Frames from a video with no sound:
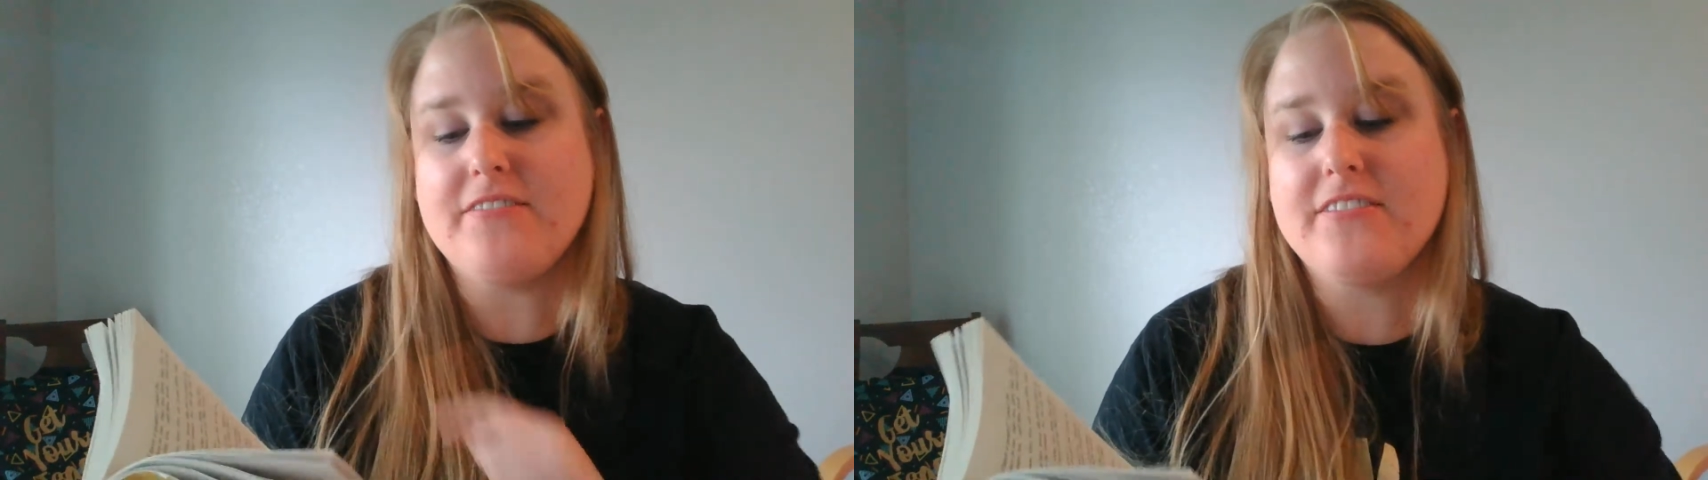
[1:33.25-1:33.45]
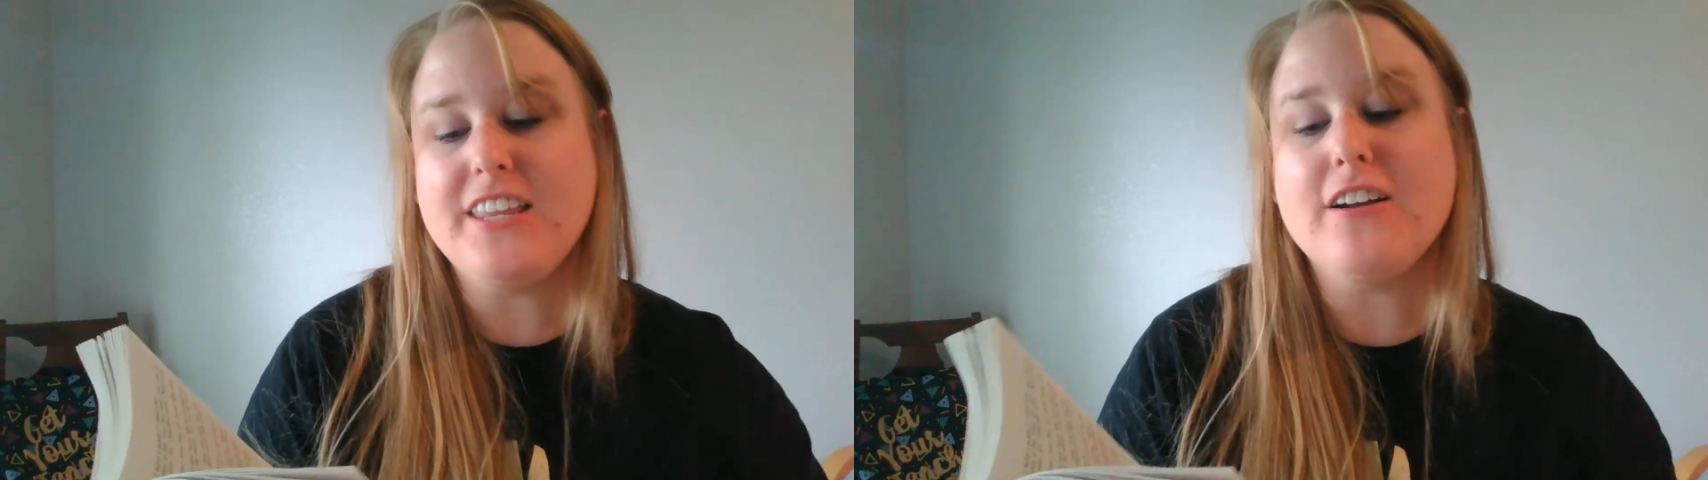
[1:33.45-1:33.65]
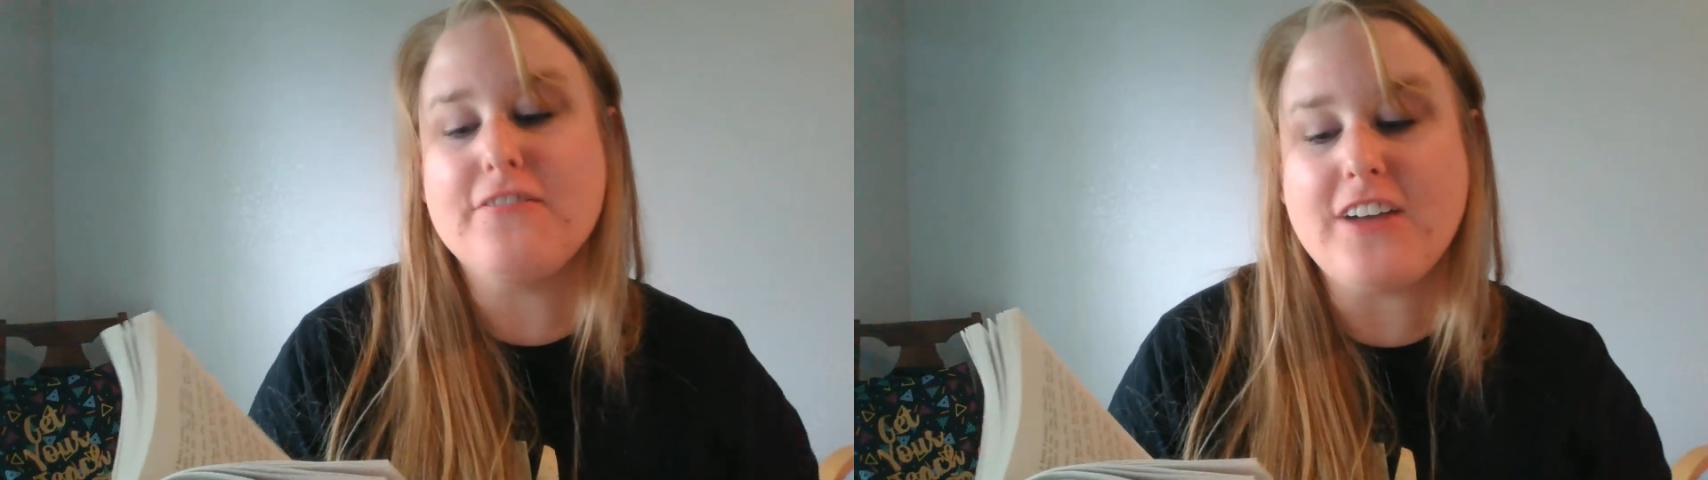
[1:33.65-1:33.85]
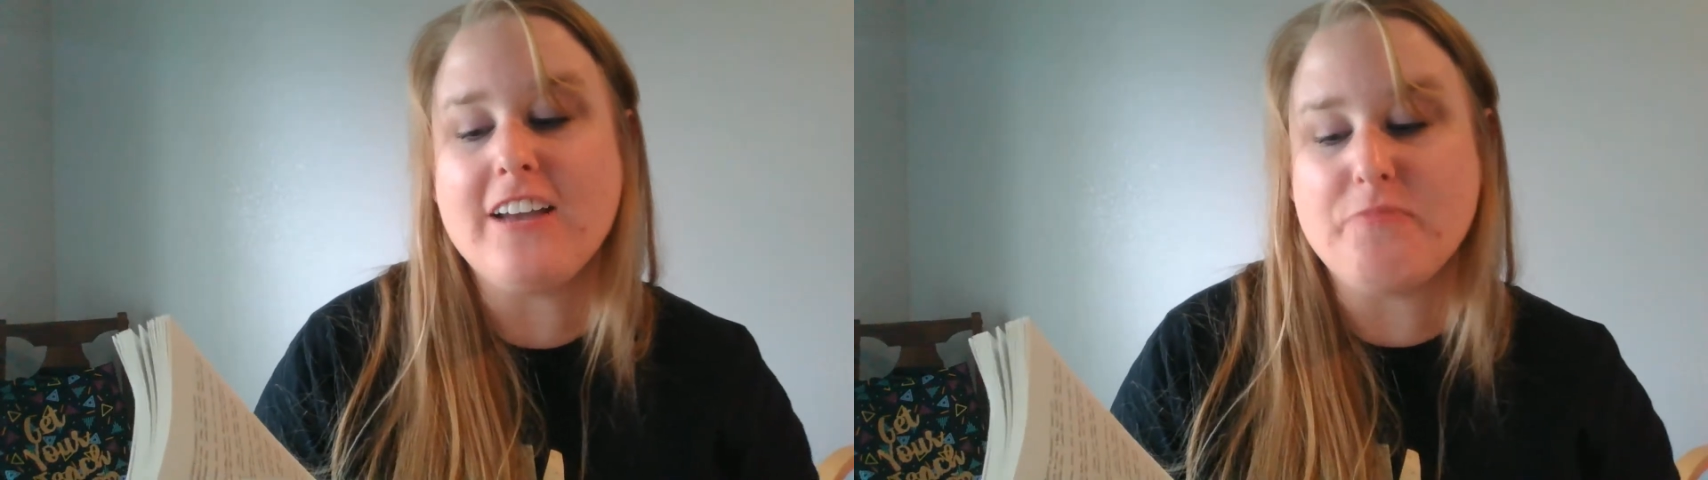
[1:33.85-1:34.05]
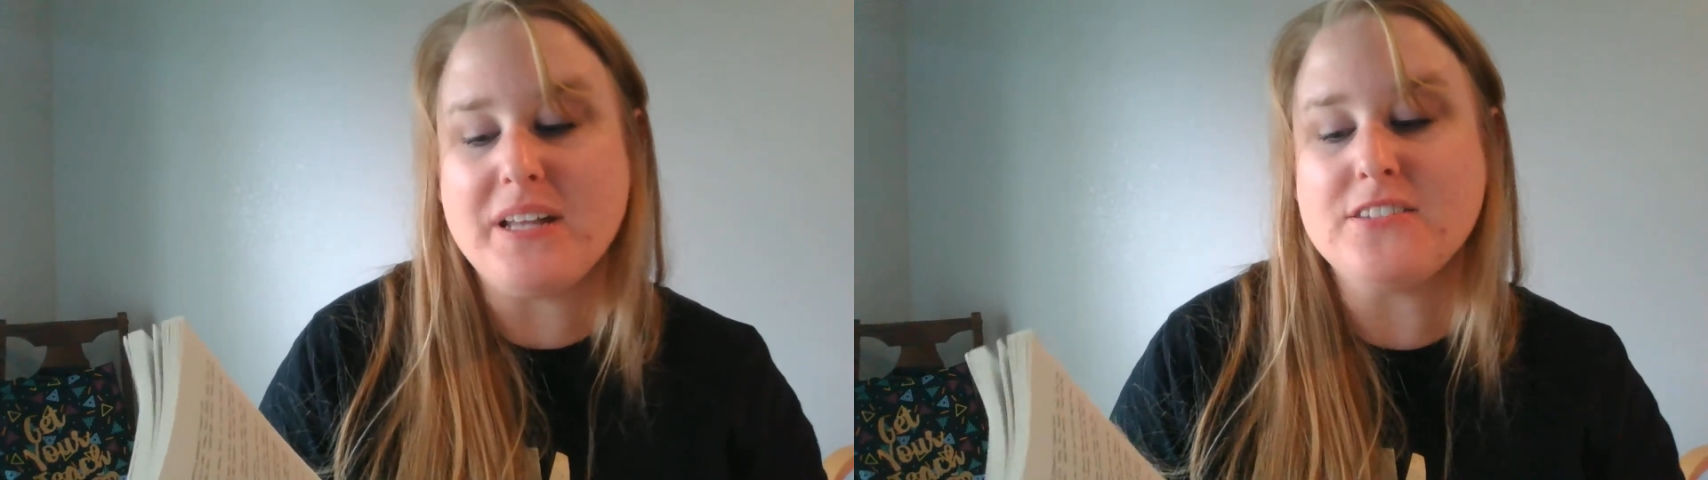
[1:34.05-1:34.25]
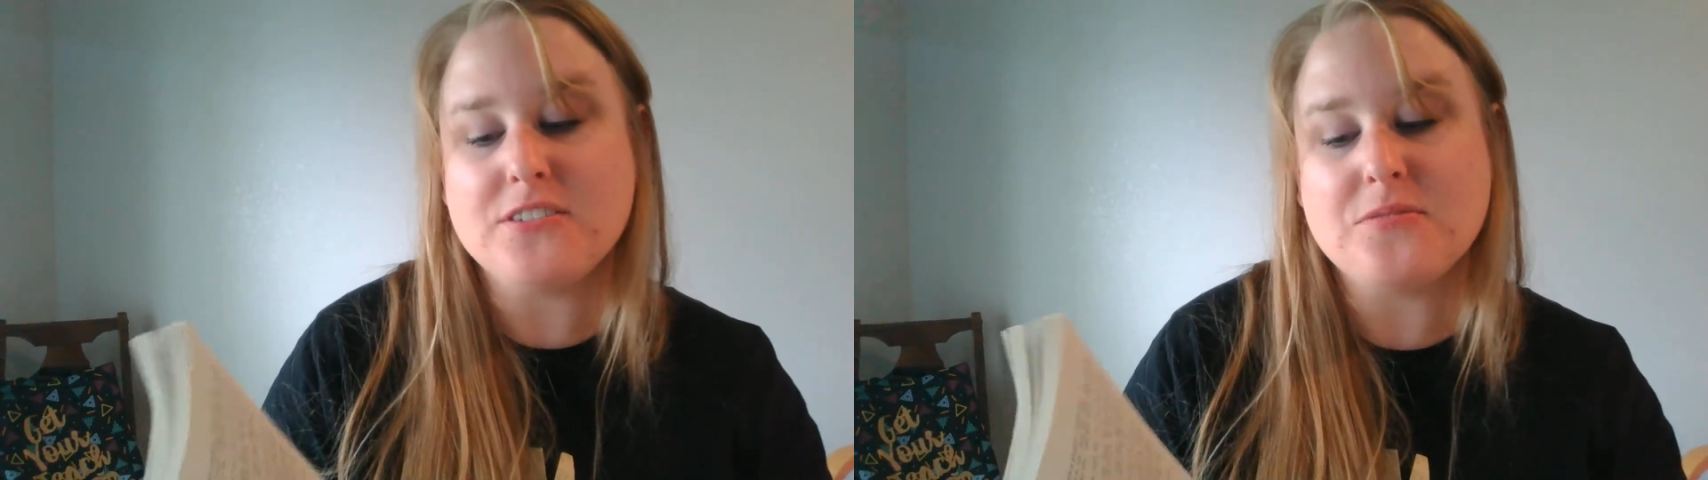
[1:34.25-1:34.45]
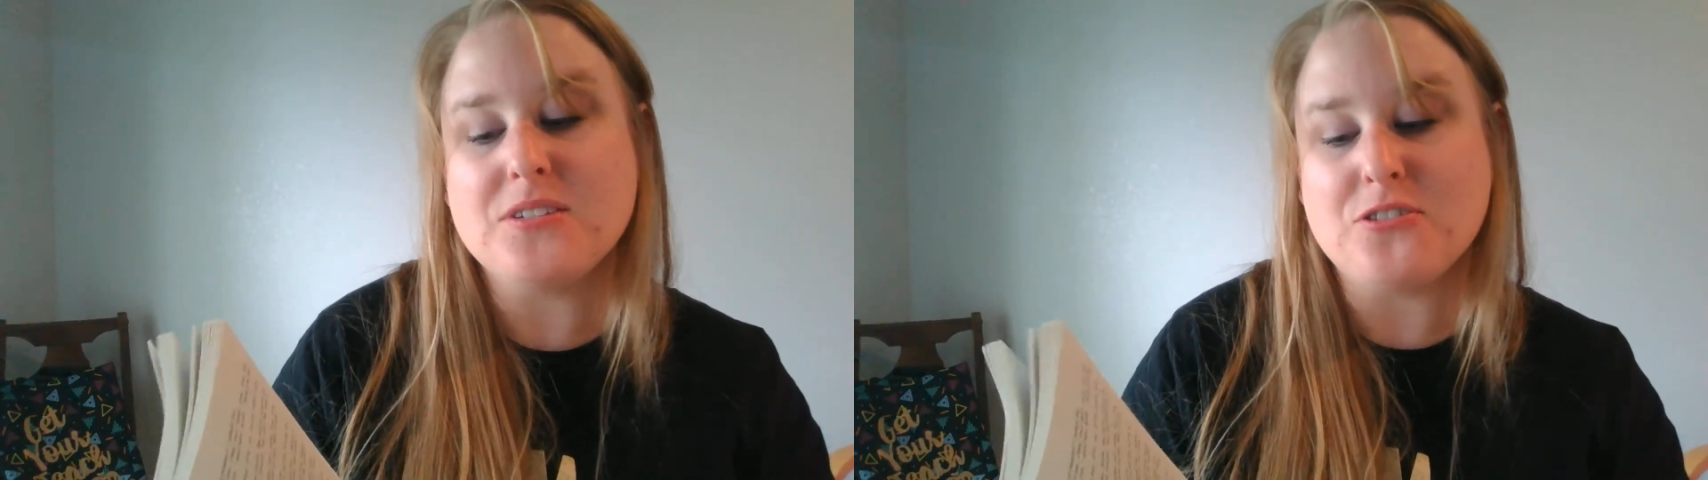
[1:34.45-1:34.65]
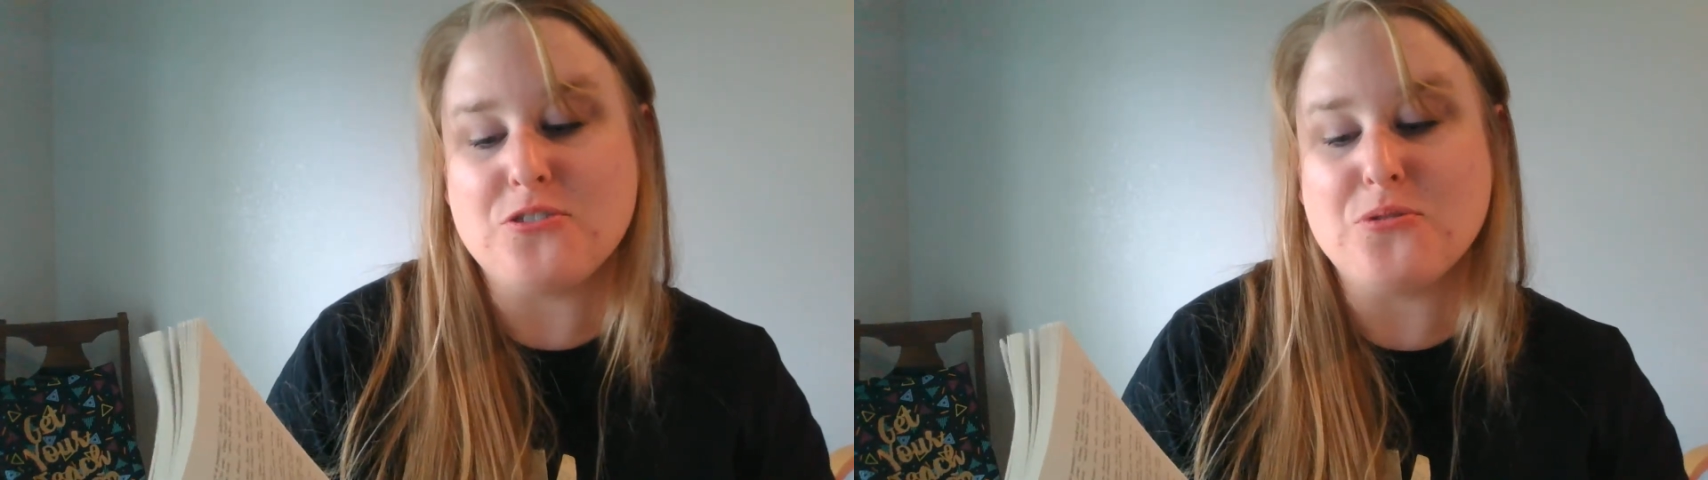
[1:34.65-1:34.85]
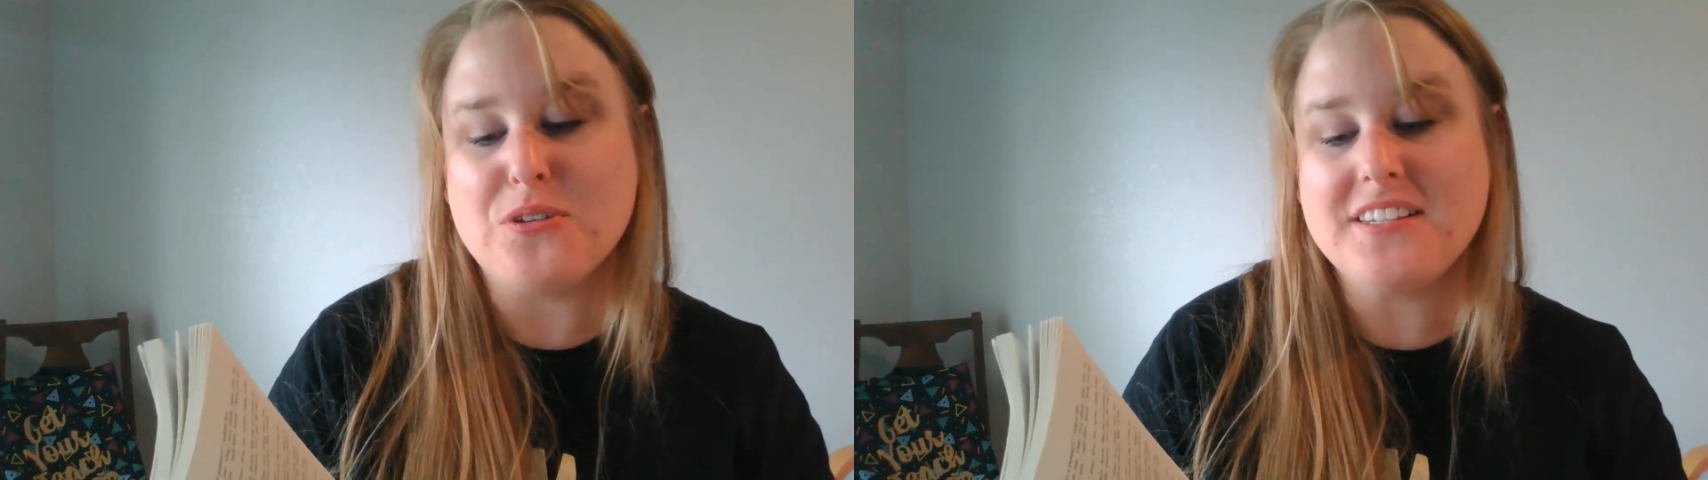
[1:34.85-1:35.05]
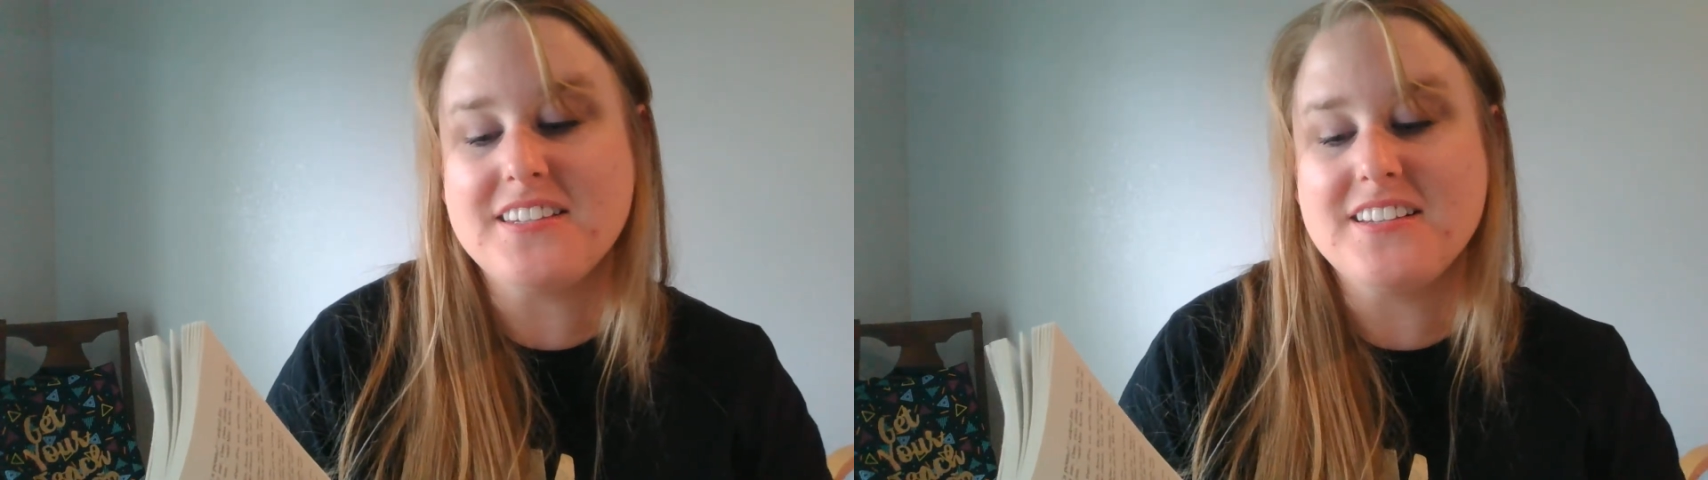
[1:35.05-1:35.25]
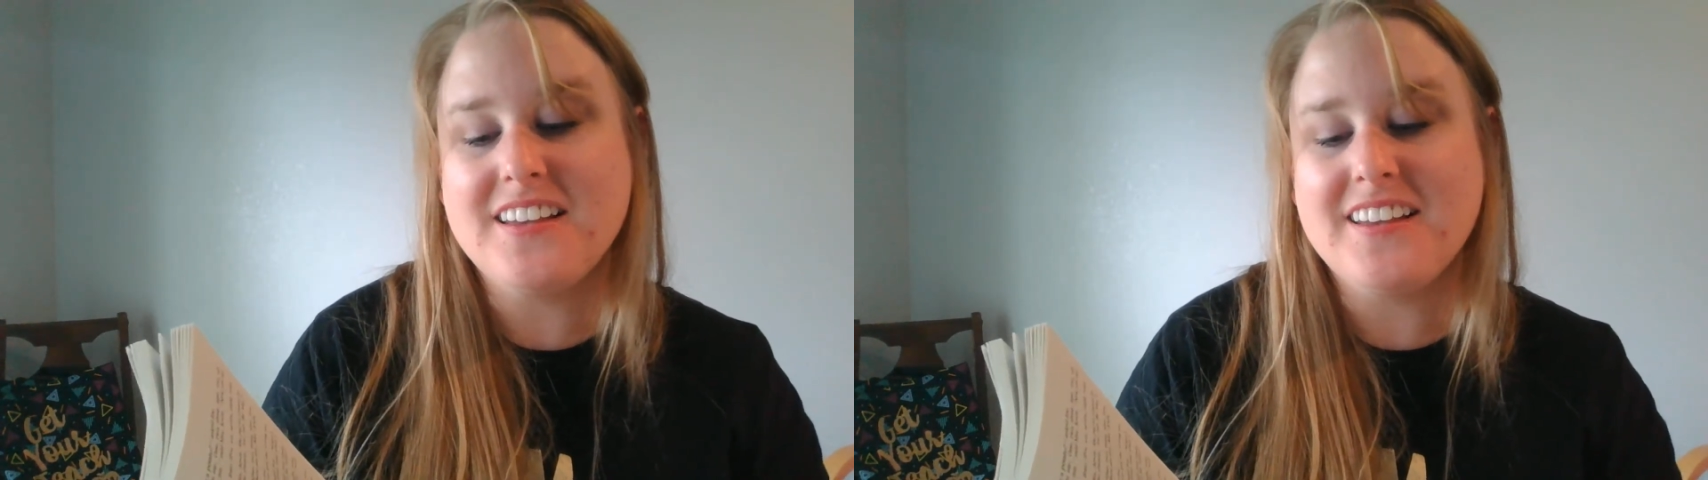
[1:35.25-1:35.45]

"There are 5 pencils, Mrs. Jules."